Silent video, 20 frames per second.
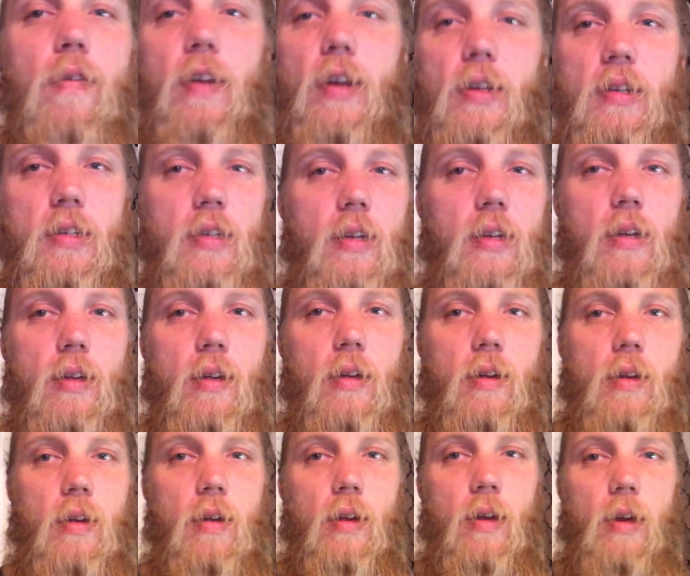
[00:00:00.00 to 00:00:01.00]
face.
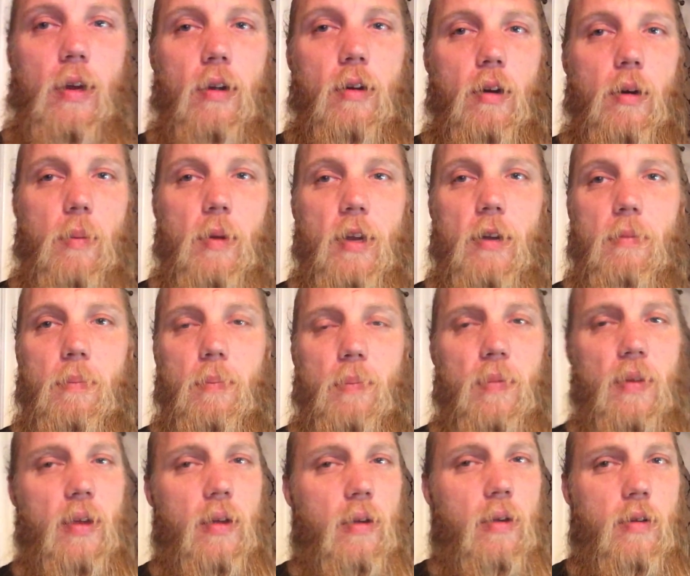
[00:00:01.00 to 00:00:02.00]
You know what I mean?
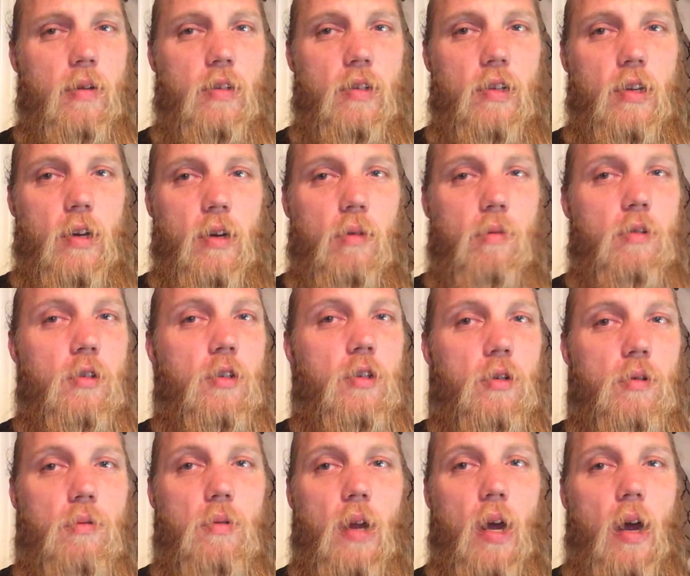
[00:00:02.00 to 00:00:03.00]
So
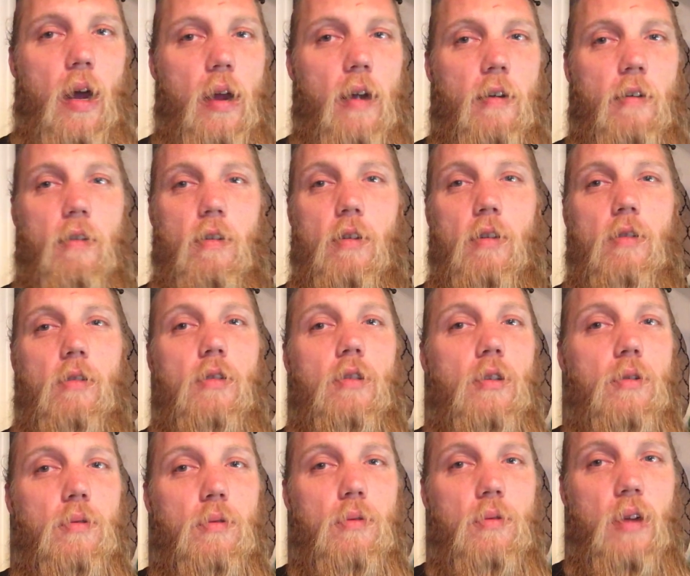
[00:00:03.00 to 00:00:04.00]
do not
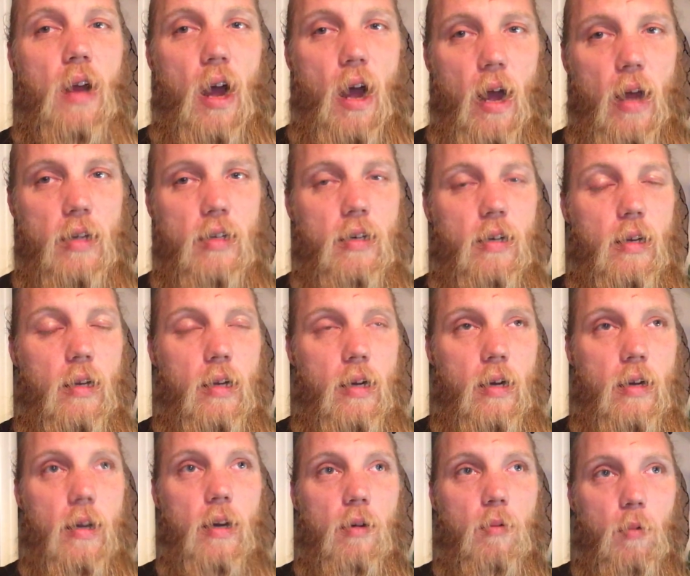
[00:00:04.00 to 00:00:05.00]

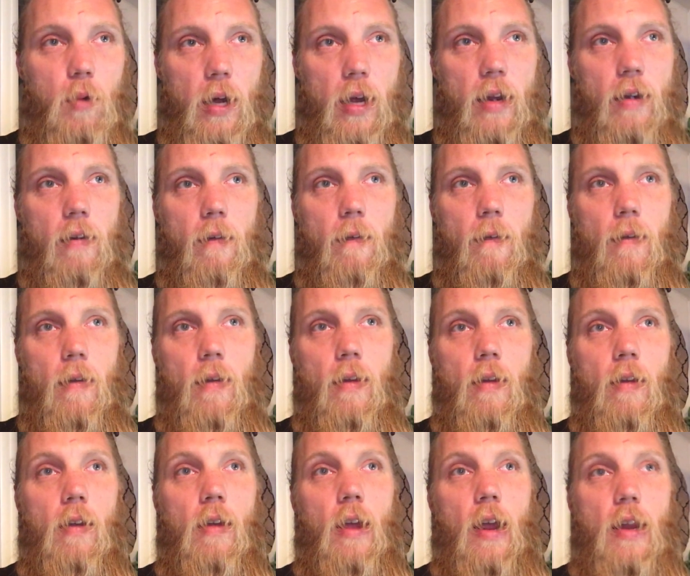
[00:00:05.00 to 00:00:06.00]
cut it wet.
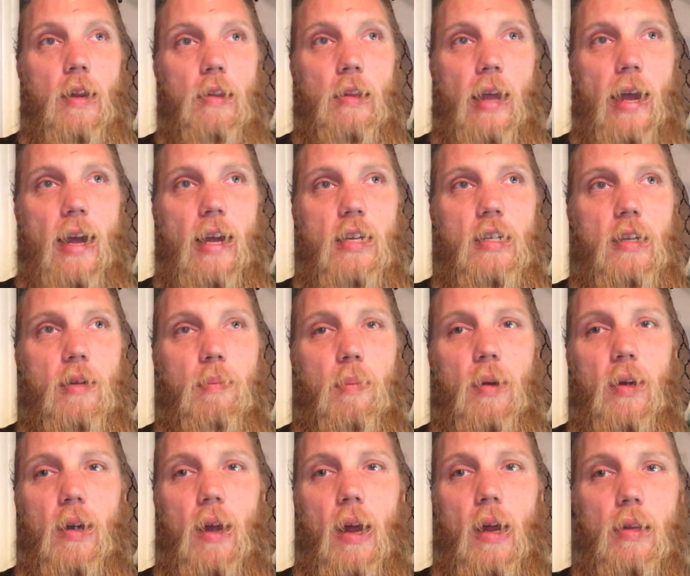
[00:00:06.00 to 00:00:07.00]
And last
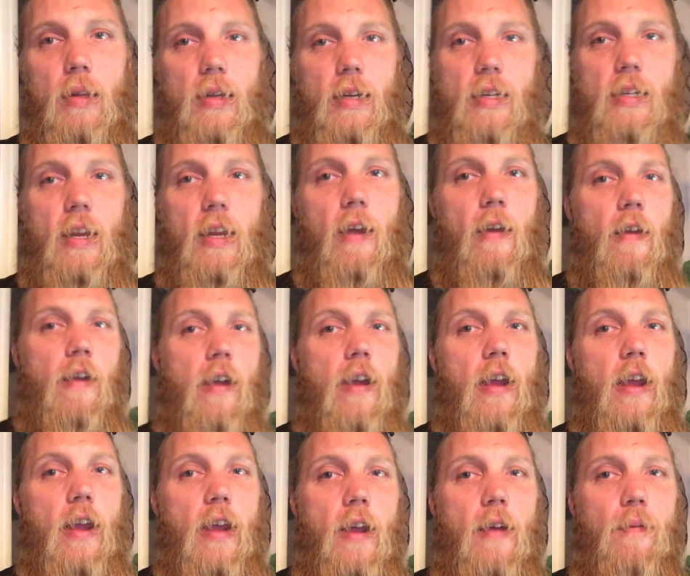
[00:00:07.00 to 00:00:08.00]
but not least,
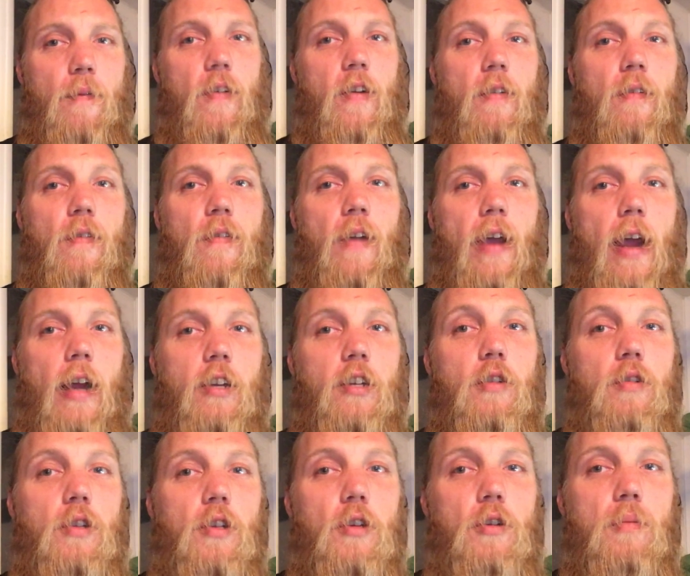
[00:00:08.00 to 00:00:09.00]
if in fact
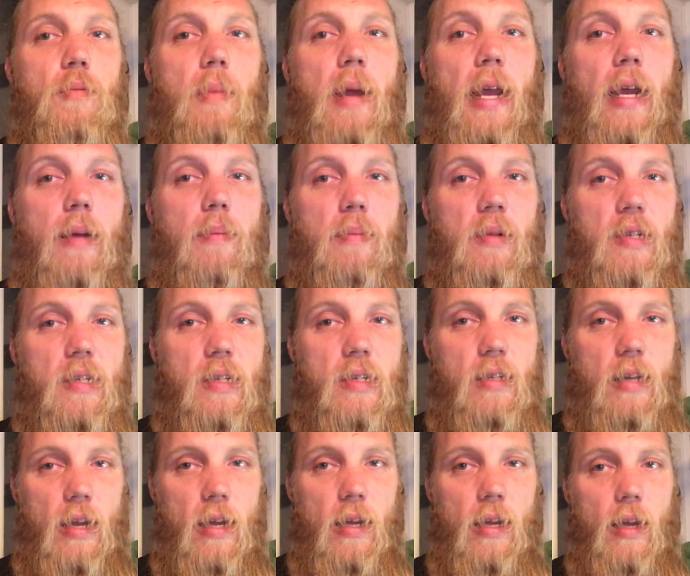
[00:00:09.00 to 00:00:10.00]
you do make a
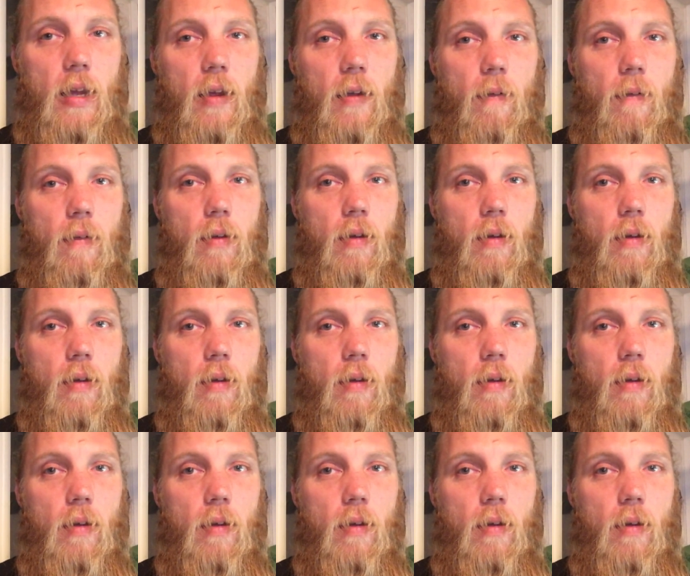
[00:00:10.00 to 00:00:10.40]
mistake,